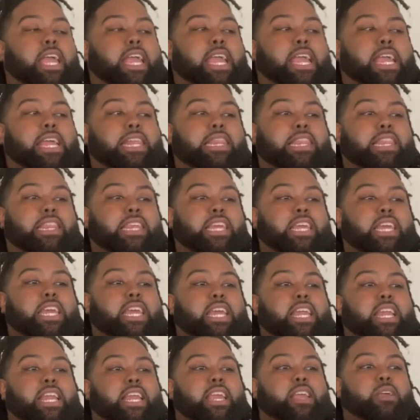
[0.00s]
And
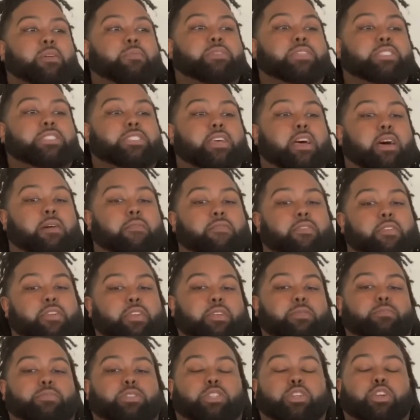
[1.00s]
then it was time for
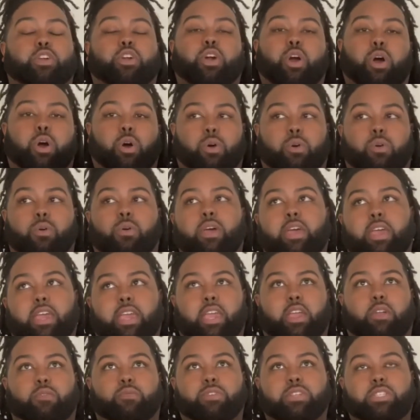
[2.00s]
him to go
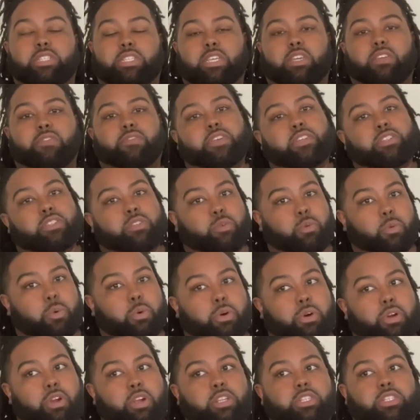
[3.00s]
and receive his
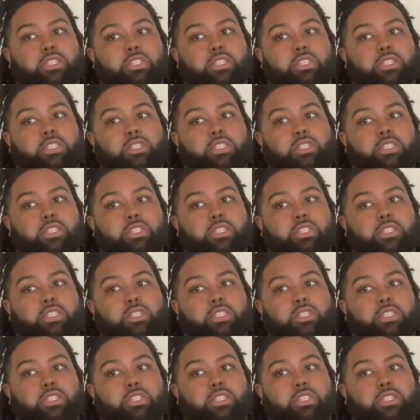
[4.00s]
award.